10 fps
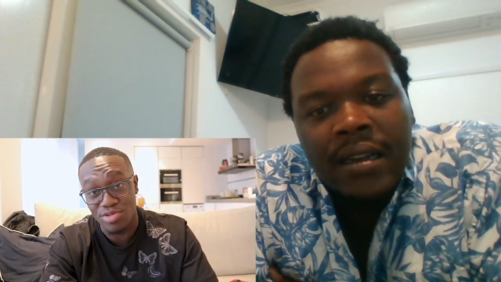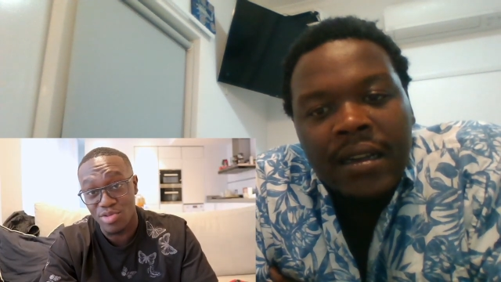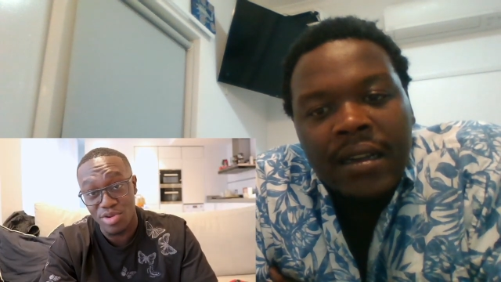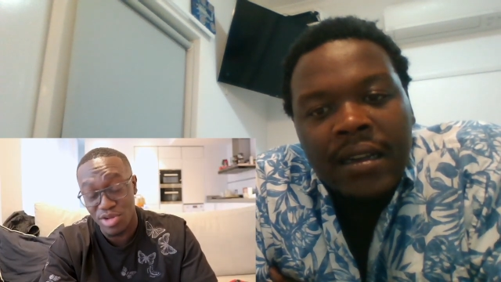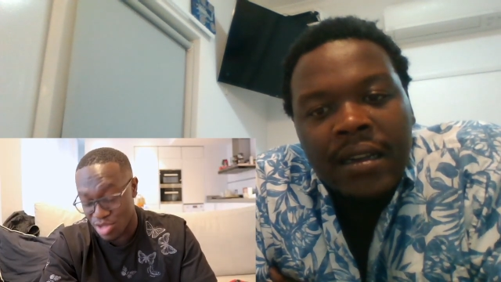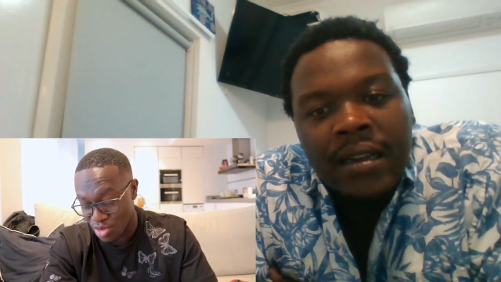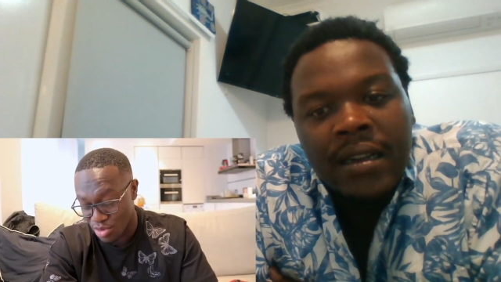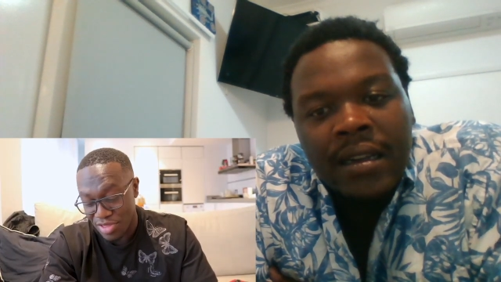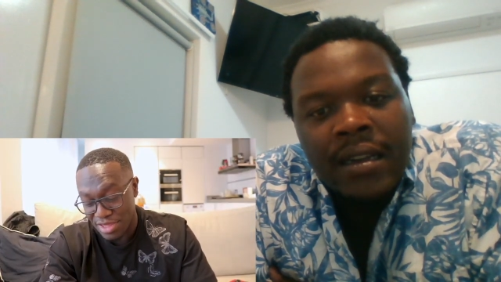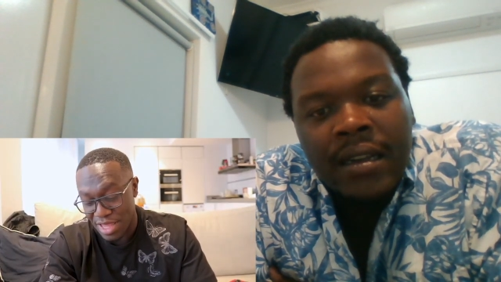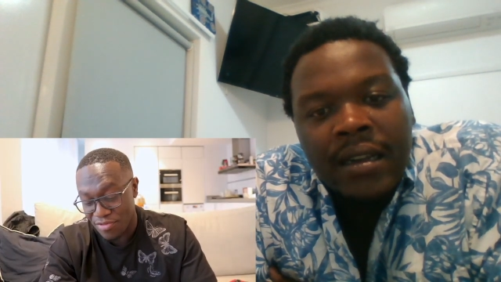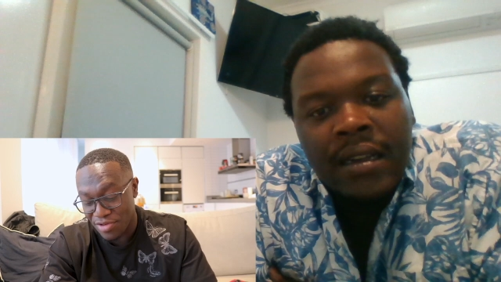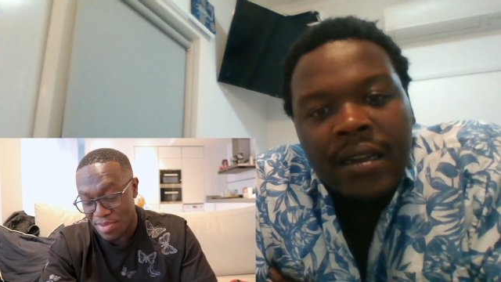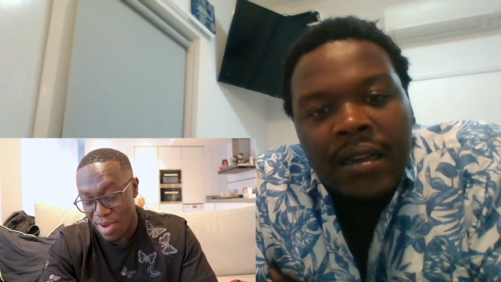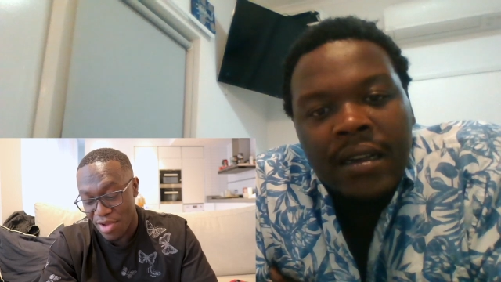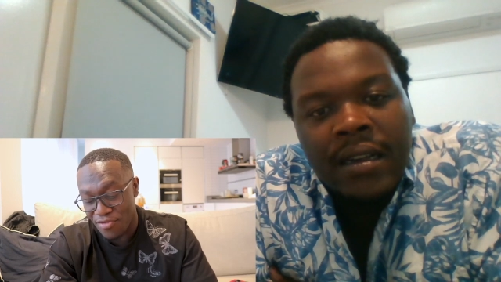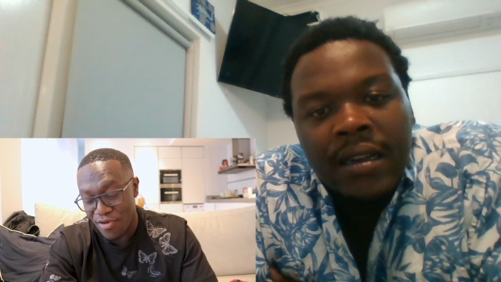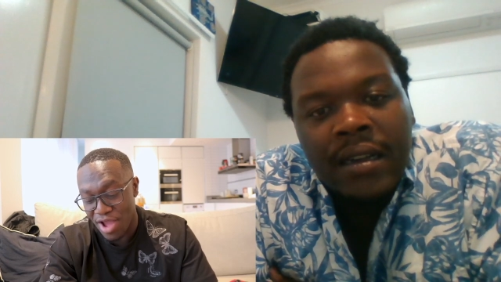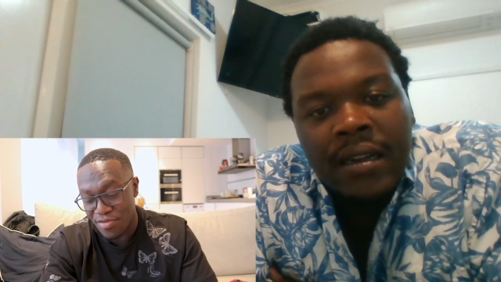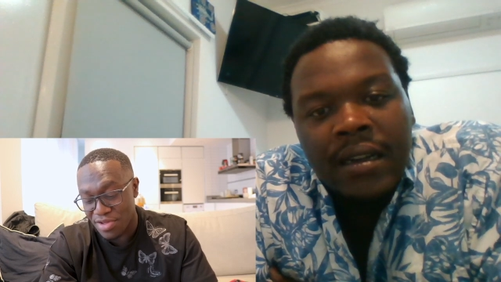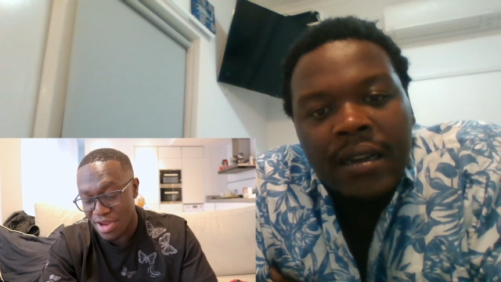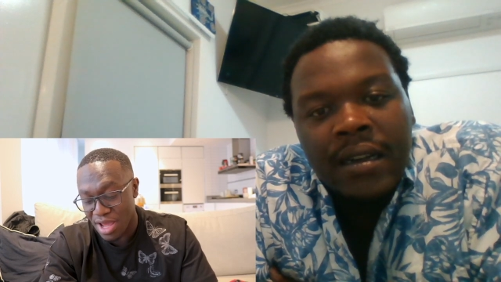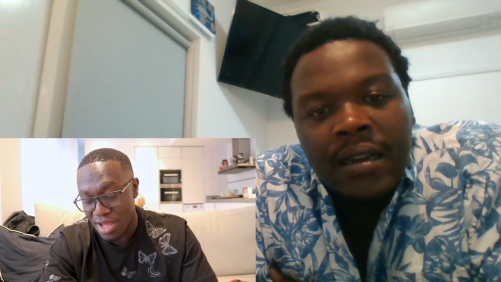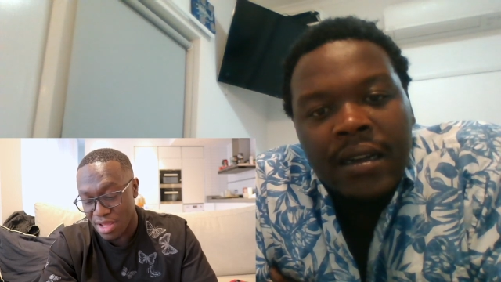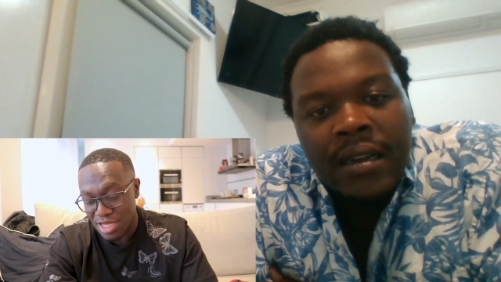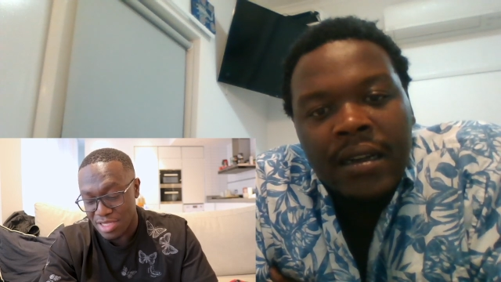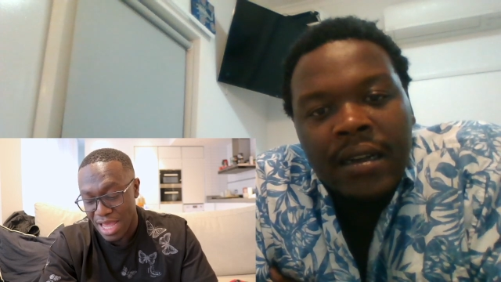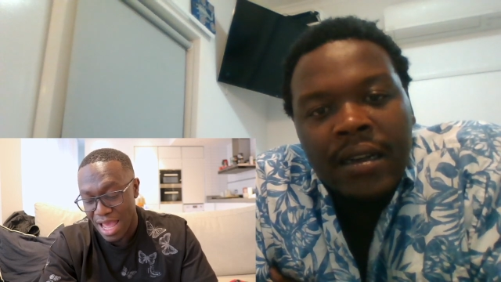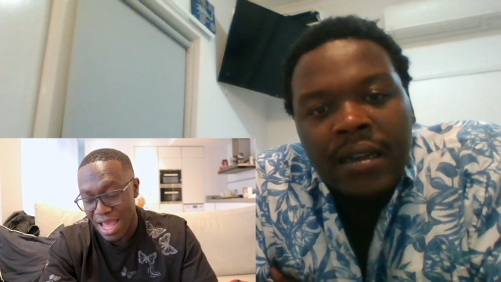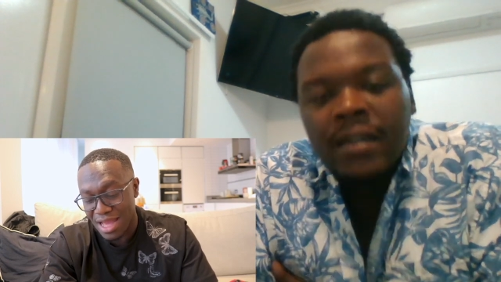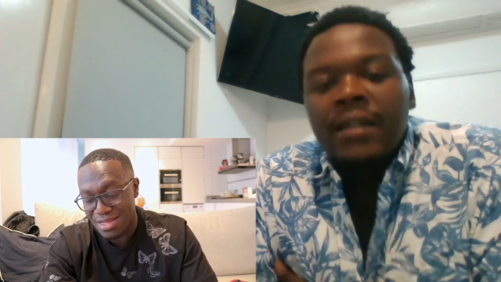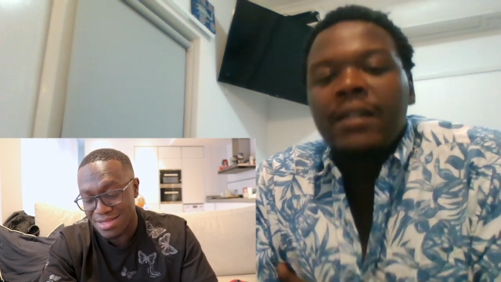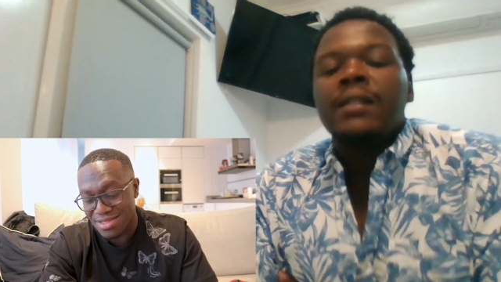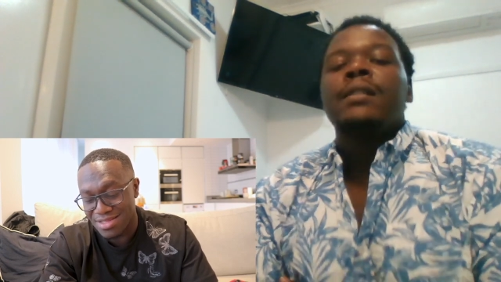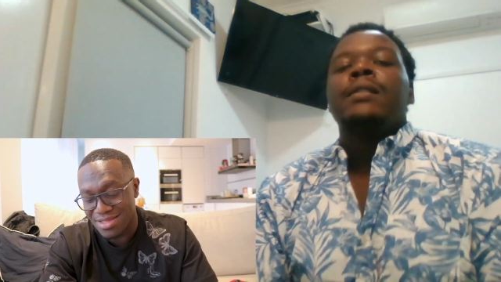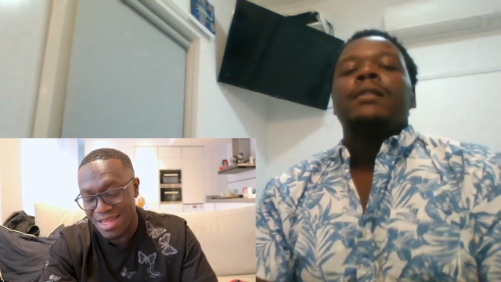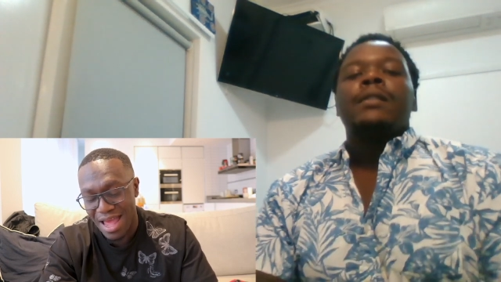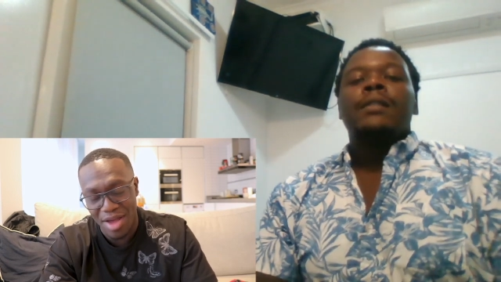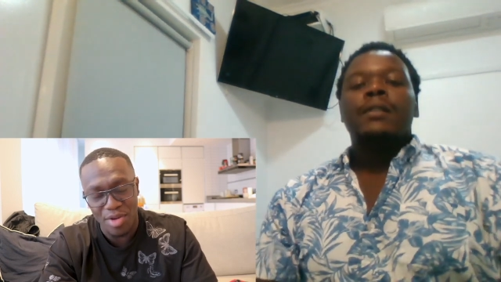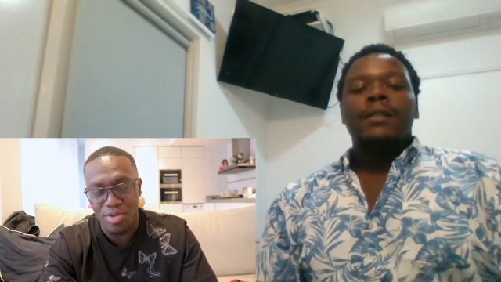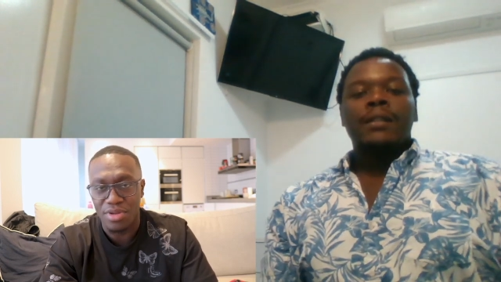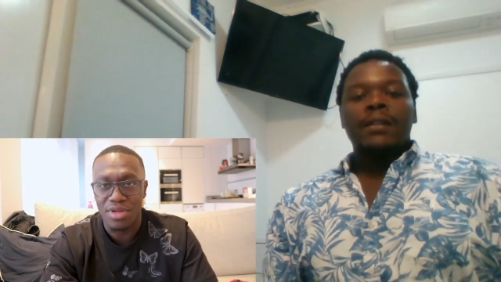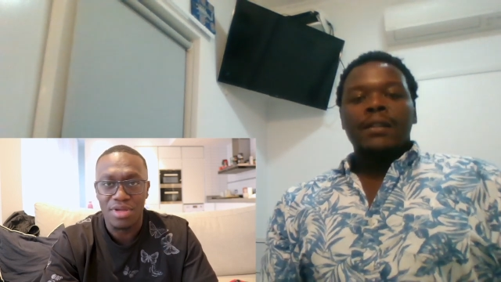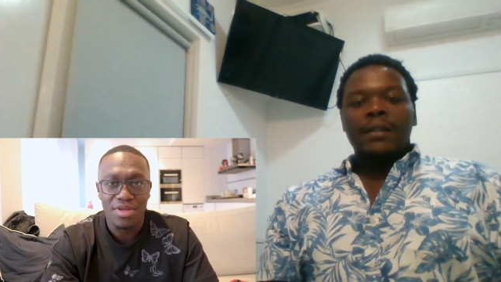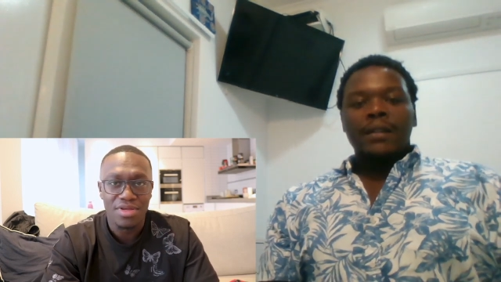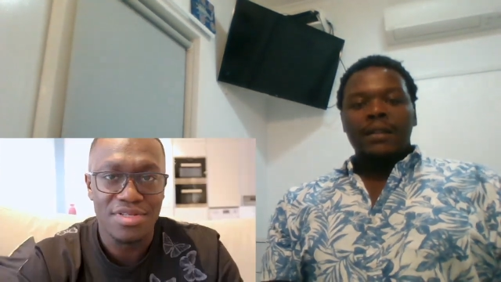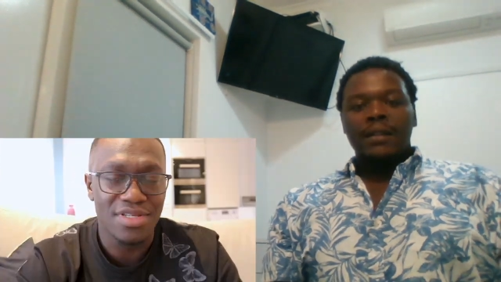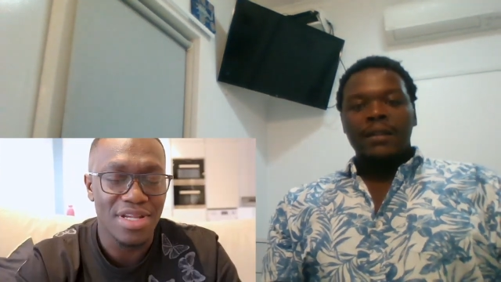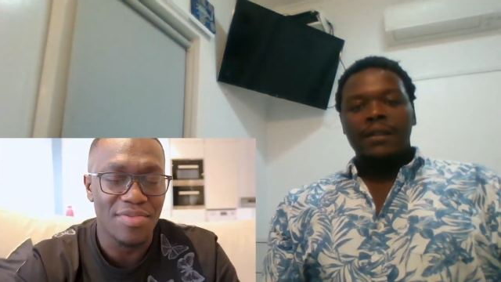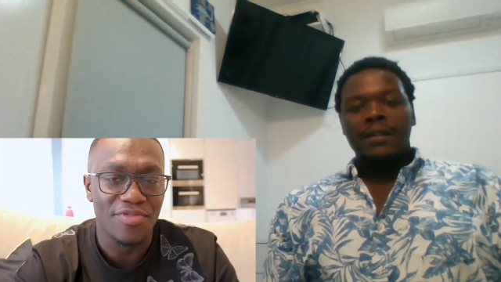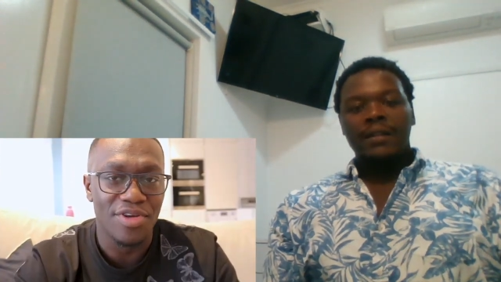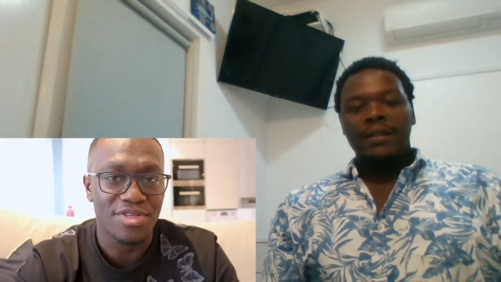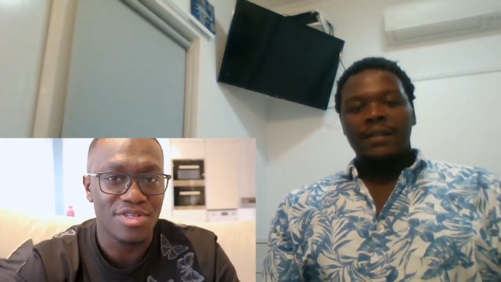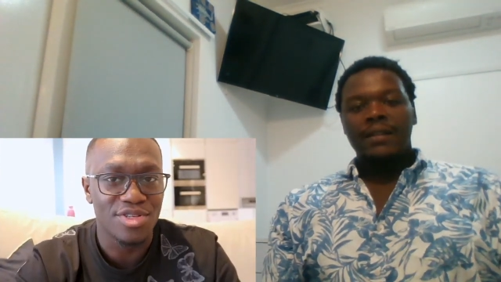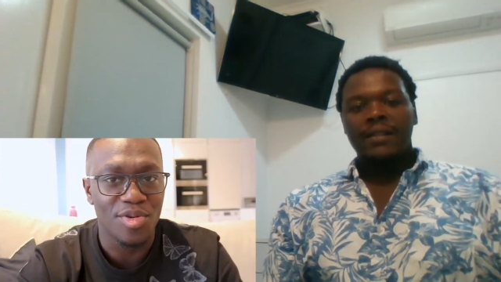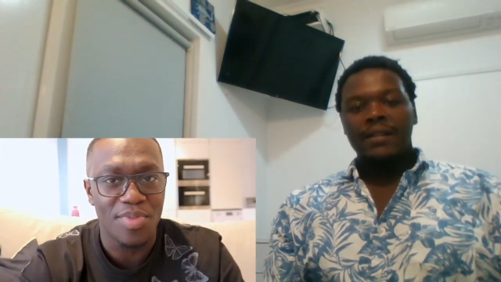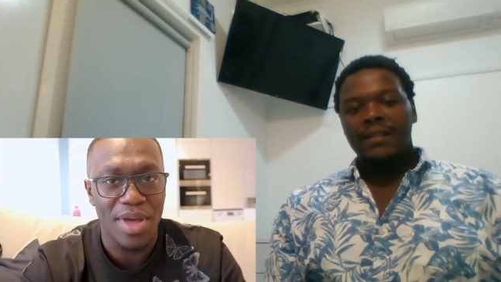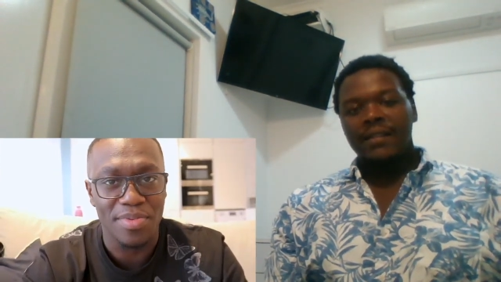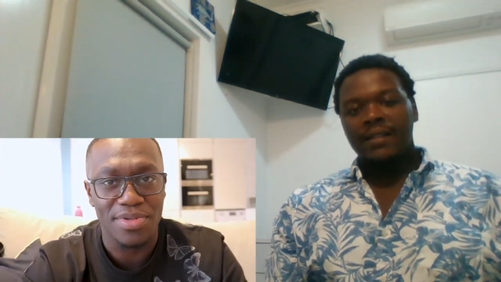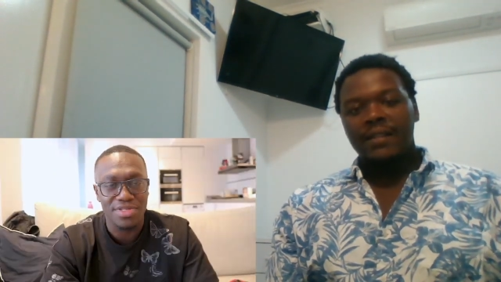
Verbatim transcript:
Speaker 1: to all of you. I think definitely my fight of the night is hands down Slim versus Salt Papi.